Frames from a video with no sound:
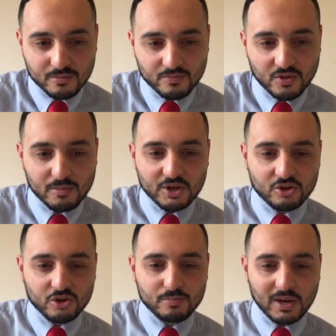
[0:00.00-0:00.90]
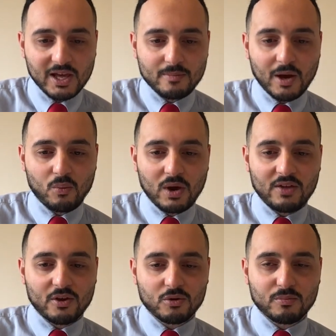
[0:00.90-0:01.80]
They made a good plan about where
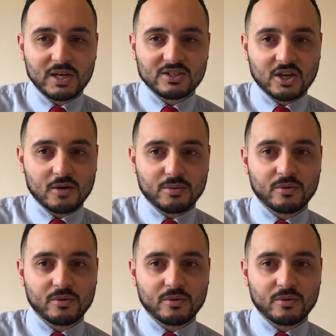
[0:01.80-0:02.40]
they would meet up.